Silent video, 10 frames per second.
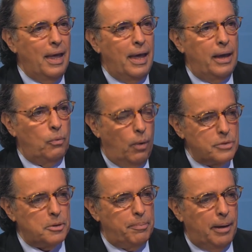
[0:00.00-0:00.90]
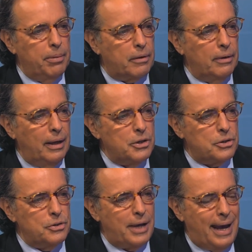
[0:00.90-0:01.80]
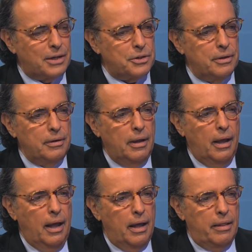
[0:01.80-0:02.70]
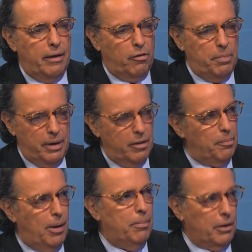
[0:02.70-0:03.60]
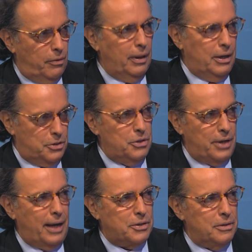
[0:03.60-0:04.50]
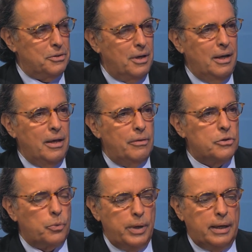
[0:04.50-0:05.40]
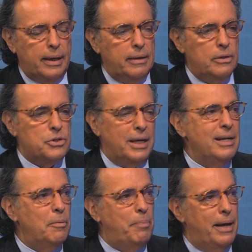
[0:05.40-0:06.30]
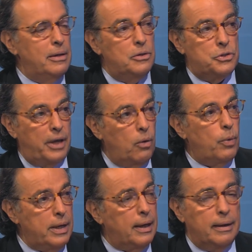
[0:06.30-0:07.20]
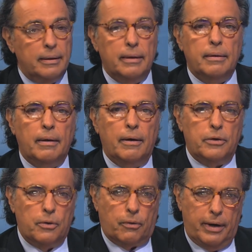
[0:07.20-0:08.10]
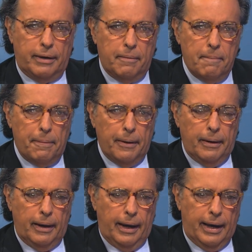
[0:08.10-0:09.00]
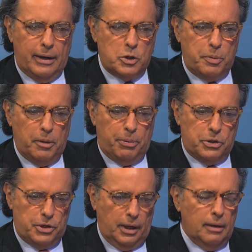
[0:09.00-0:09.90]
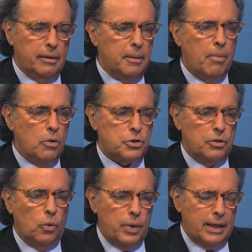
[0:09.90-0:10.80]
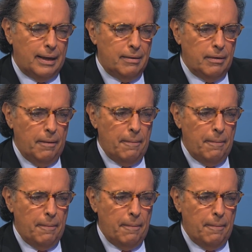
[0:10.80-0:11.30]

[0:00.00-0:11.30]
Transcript: It was a public relations action. There have been other public relations actions. Mm -hmm. This weekend is Independence Day weekend in uh, Ukraine, and it's been a particularly emotional weekend.